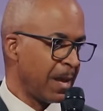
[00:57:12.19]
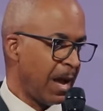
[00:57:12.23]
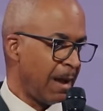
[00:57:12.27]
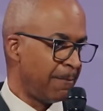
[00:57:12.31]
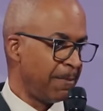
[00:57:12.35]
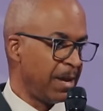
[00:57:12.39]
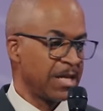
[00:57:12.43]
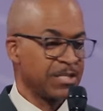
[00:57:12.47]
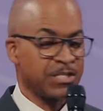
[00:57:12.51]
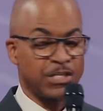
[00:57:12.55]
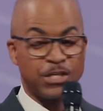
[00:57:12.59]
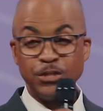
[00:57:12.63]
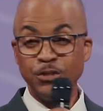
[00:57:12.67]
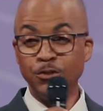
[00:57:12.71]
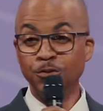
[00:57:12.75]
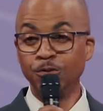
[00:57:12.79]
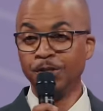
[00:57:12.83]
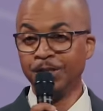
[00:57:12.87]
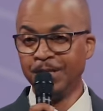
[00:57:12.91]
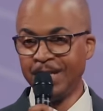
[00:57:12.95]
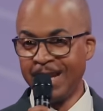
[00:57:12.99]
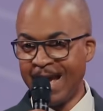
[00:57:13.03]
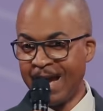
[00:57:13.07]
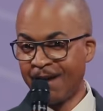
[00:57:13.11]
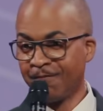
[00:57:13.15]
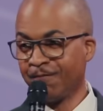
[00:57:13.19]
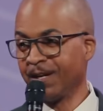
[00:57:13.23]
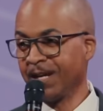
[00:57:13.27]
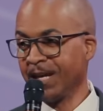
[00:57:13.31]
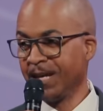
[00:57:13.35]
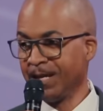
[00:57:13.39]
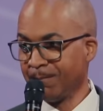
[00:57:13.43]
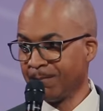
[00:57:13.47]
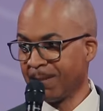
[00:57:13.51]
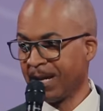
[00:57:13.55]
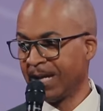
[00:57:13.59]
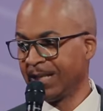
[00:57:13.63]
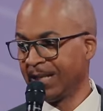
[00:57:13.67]
I'm asking you to
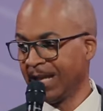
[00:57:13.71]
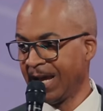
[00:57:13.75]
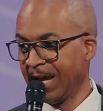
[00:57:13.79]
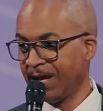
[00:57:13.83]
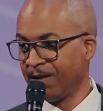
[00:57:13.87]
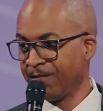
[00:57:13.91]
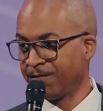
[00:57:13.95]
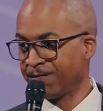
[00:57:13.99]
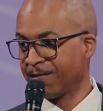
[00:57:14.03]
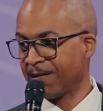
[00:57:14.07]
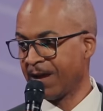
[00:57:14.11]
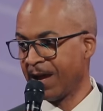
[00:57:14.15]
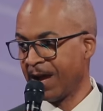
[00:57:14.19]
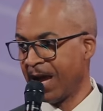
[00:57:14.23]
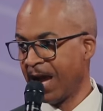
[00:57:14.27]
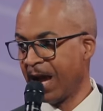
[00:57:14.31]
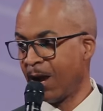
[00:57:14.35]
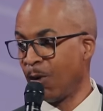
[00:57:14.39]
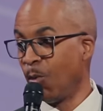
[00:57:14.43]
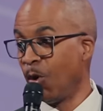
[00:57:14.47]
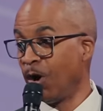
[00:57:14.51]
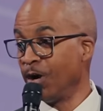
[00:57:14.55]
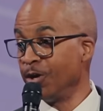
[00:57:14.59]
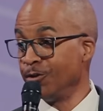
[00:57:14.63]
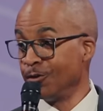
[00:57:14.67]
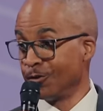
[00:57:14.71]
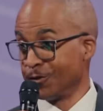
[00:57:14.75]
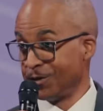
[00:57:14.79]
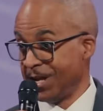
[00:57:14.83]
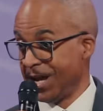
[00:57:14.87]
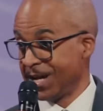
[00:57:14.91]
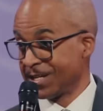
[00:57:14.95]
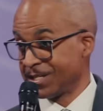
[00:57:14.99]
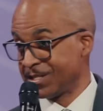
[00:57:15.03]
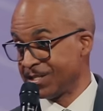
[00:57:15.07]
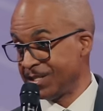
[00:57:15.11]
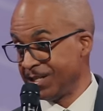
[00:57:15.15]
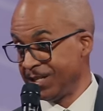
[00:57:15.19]
navigate my life. I want your
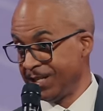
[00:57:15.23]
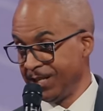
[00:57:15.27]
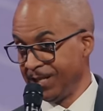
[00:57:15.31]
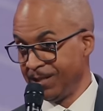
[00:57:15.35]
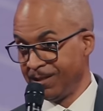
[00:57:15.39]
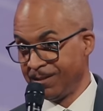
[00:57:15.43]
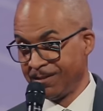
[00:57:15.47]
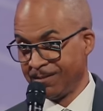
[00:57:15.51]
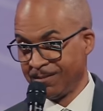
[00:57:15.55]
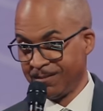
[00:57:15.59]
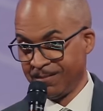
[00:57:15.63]
destiny,